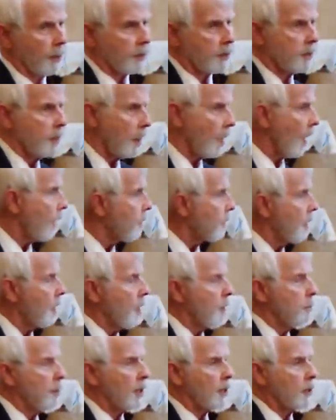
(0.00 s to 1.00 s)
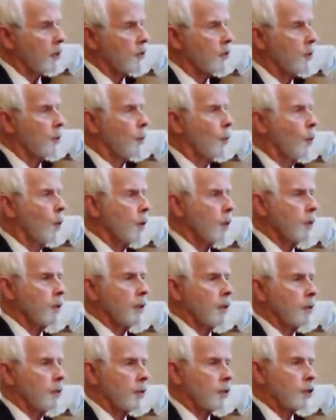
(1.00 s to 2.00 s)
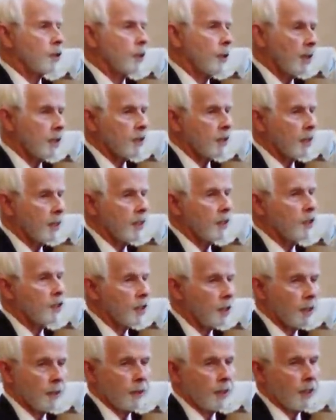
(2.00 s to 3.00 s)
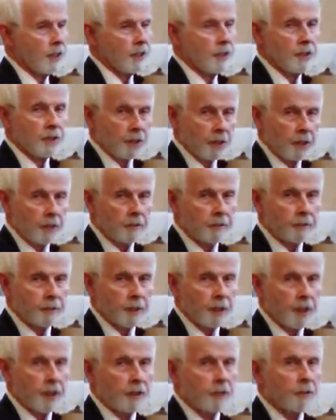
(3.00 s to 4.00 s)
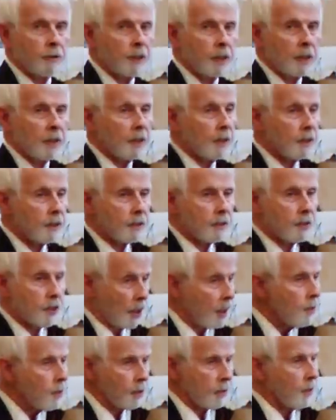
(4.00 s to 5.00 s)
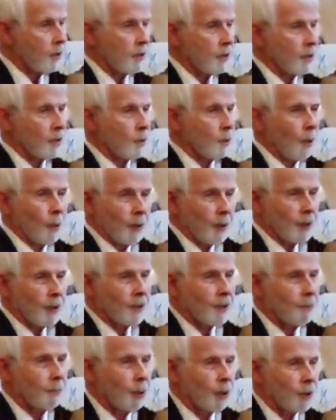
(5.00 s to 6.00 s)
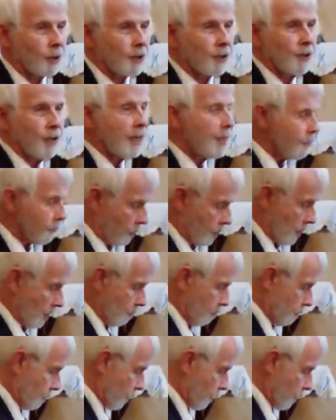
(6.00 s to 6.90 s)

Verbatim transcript: It's not. Because the word that's translated generations of in Greek is Genesis. It's what we get the book's name from.